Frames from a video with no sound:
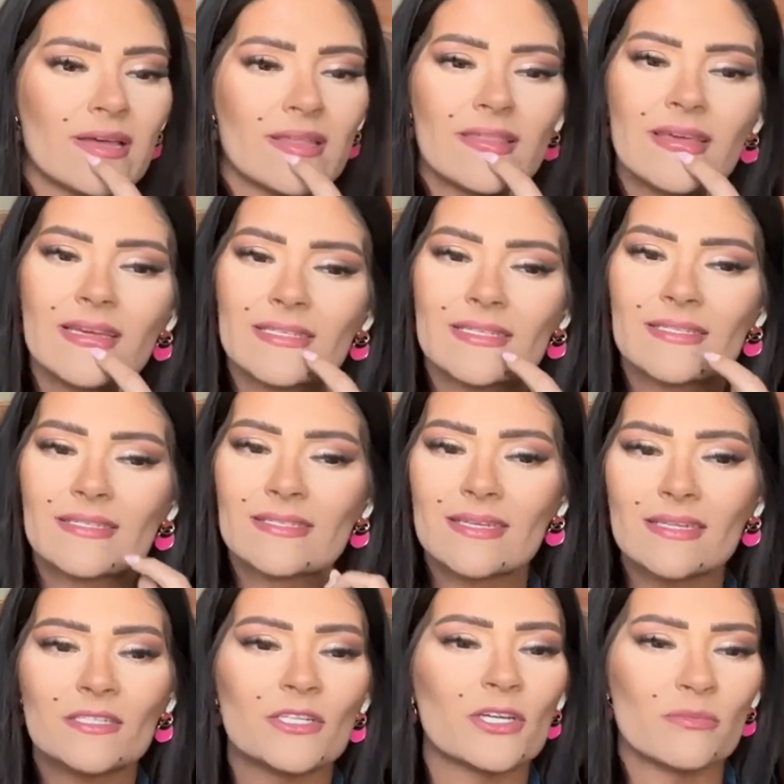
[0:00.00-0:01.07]
I think, is
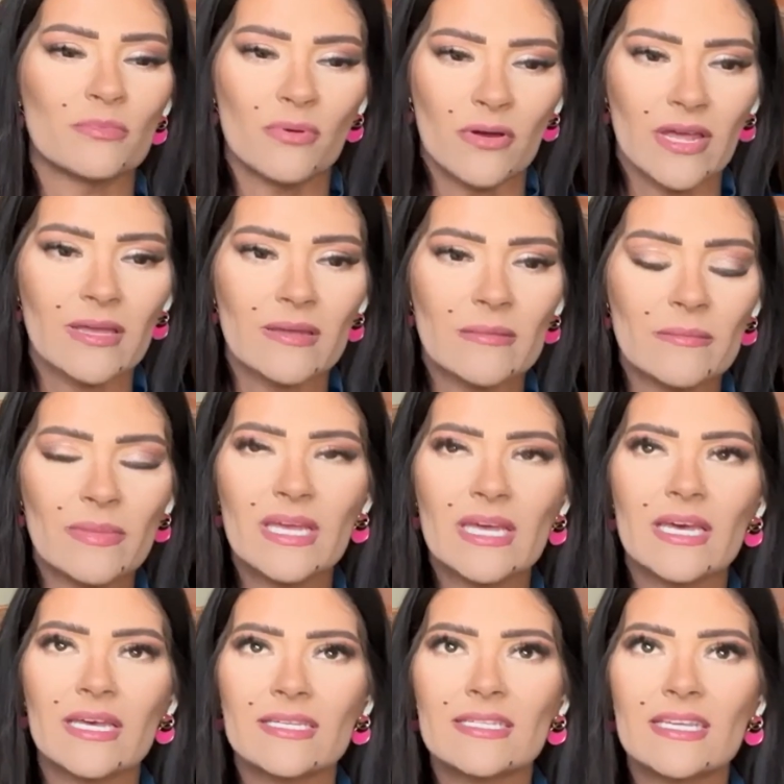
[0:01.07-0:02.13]
such a good point
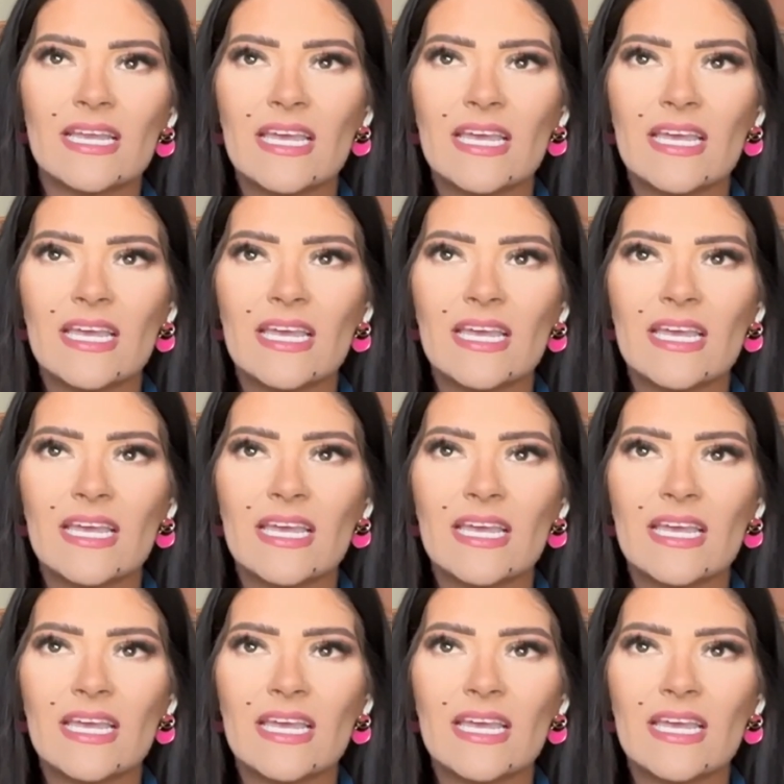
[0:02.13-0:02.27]
because